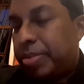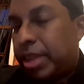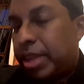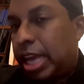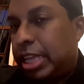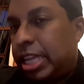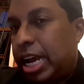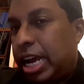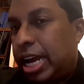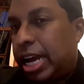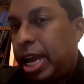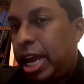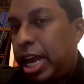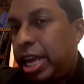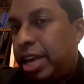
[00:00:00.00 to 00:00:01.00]

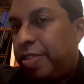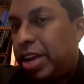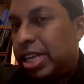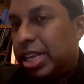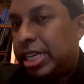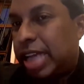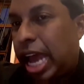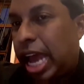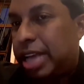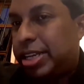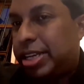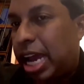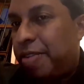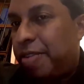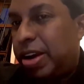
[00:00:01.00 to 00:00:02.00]
If a
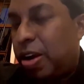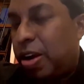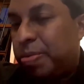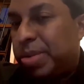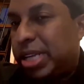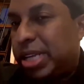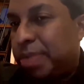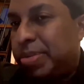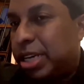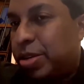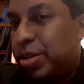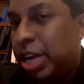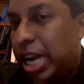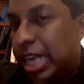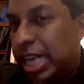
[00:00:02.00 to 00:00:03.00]
child will not be subject to
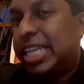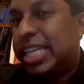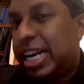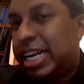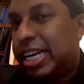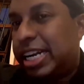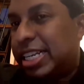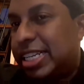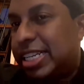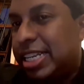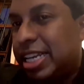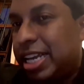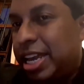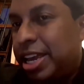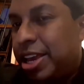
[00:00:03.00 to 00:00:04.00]
the death sentence.
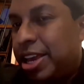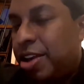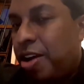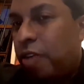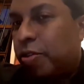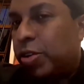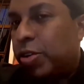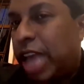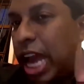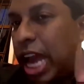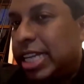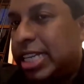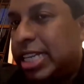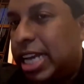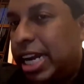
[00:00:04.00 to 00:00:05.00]
Of course, there
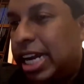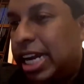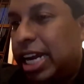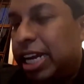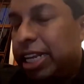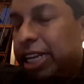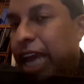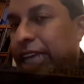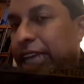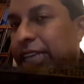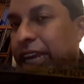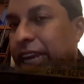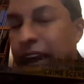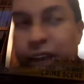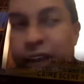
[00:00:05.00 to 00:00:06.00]
is an
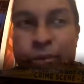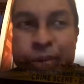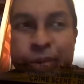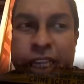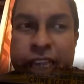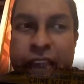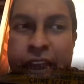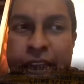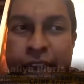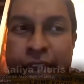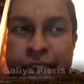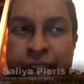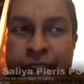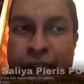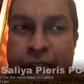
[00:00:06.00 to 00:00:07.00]
argument there
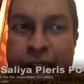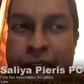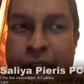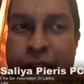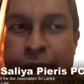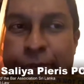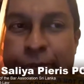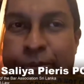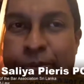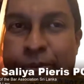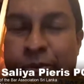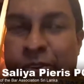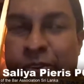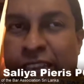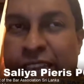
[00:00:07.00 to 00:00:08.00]

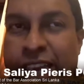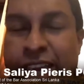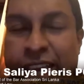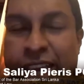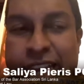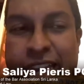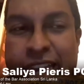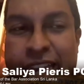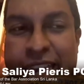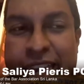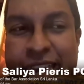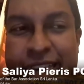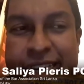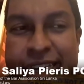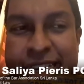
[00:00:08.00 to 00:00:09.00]
whether
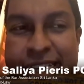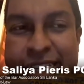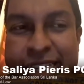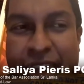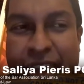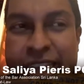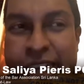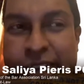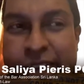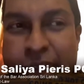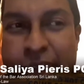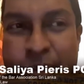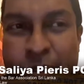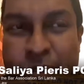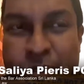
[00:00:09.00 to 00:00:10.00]
it is at the
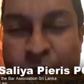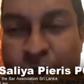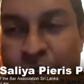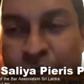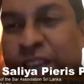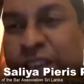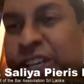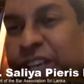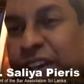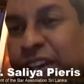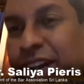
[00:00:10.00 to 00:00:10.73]
time of conviction,